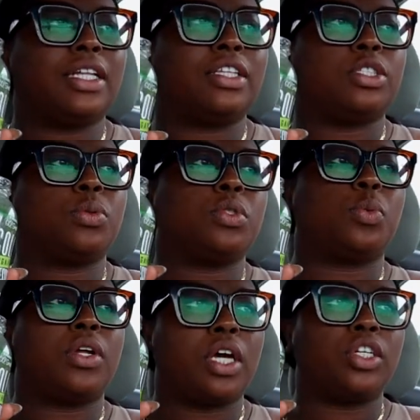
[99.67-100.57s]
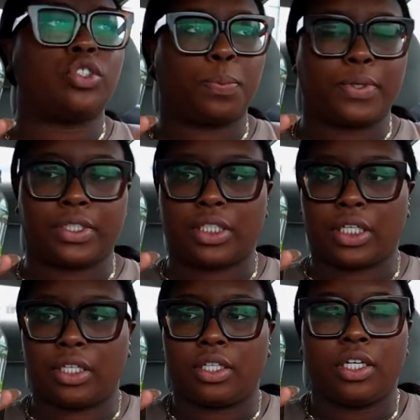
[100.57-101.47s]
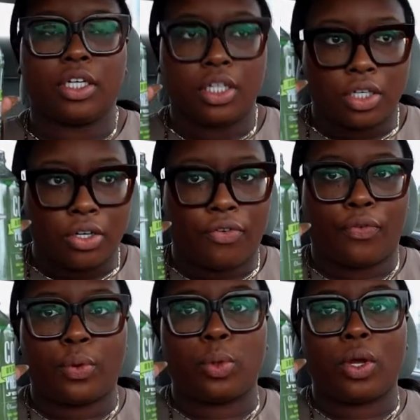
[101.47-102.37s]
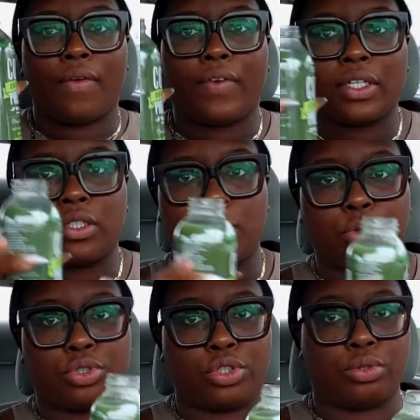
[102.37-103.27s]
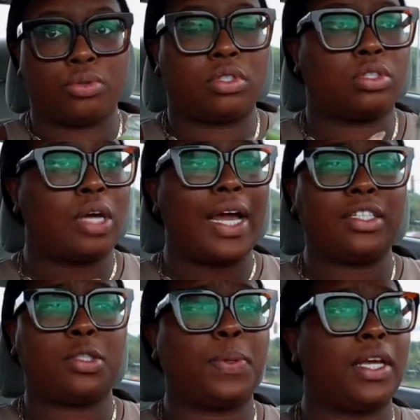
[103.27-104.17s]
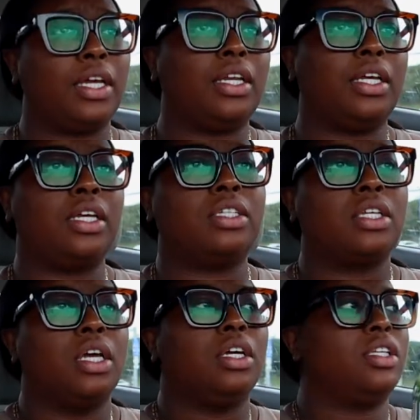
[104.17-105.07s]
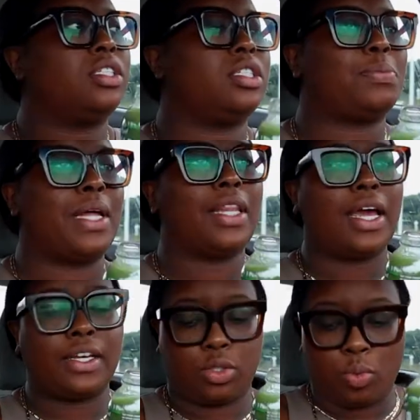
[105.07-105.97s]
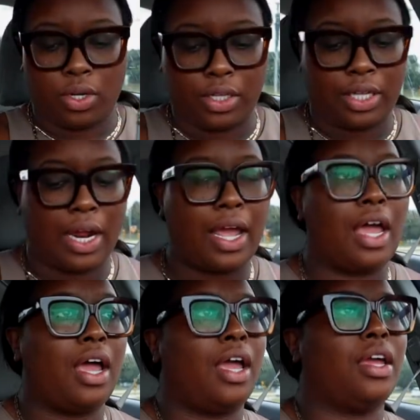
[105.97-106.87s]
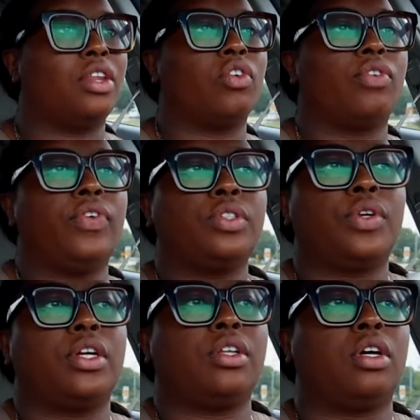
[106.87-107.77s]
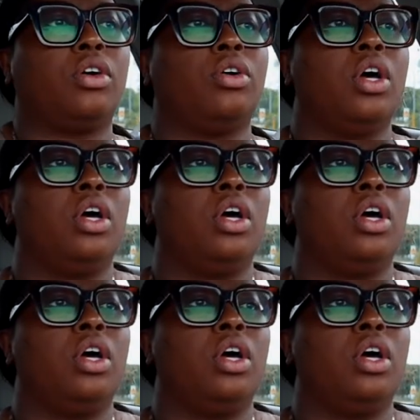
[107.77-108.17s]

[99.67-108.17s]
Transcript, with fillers: that this was 100% fruit and vegetable juice. So I just been getting these. This is my last one that I had in the refrigerator though.